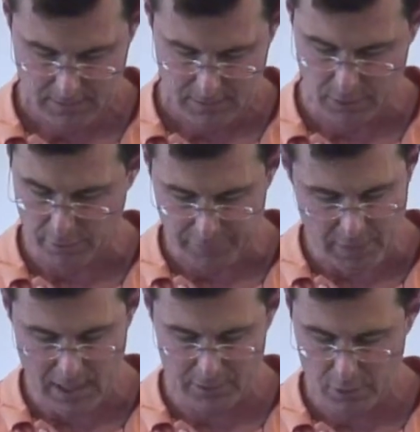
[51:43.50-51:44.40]
to the
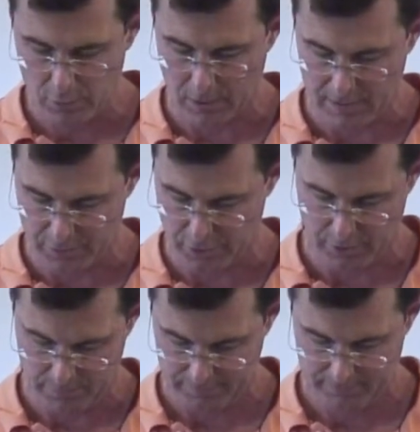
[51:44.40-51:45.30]
Father who loves you,
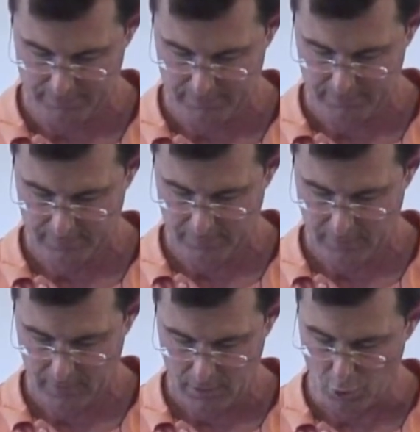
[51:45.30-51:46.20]

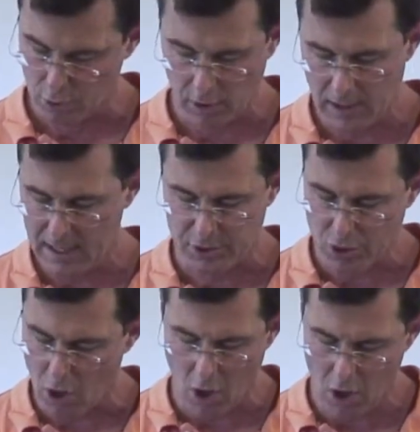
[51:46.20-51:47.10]
who
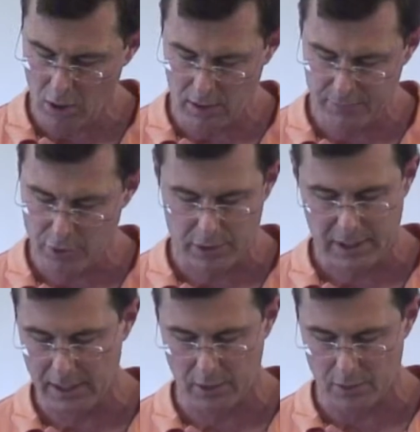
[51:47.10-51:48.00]
collects all of your
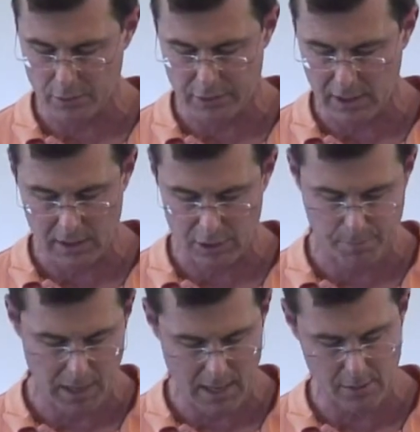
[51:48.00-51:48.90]
tears in his
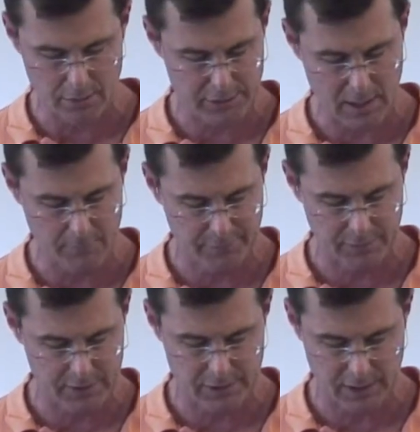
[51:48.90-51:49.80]
bottle, Psalm
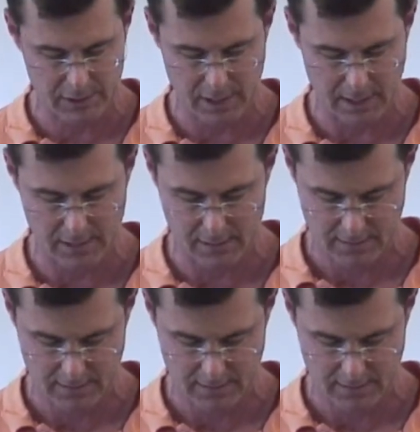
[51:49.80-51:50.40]
56:8.